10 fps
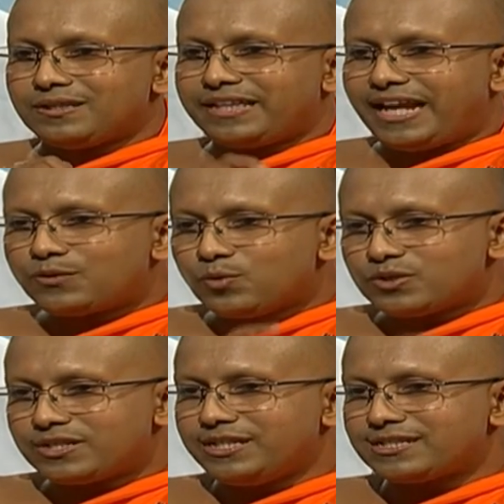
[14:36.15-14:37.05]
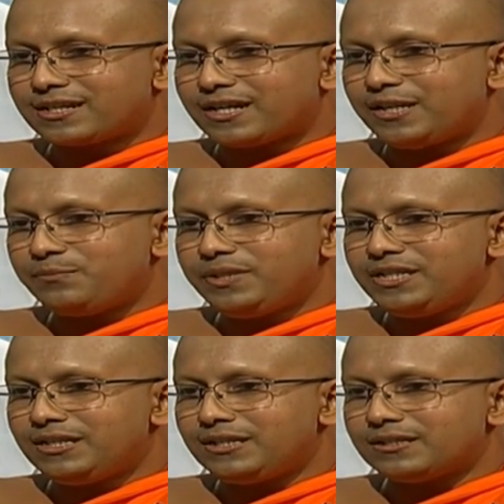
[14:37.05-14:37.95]
that was described
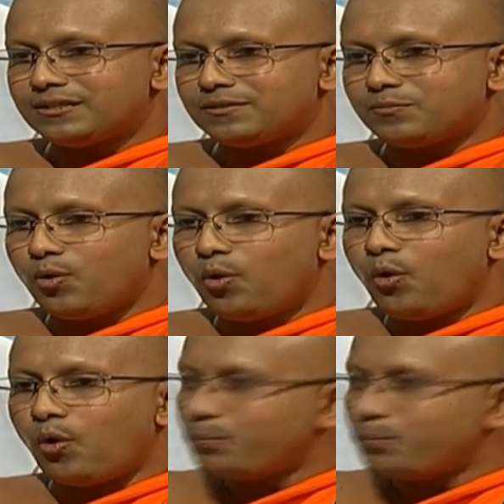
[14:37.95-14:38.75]
in more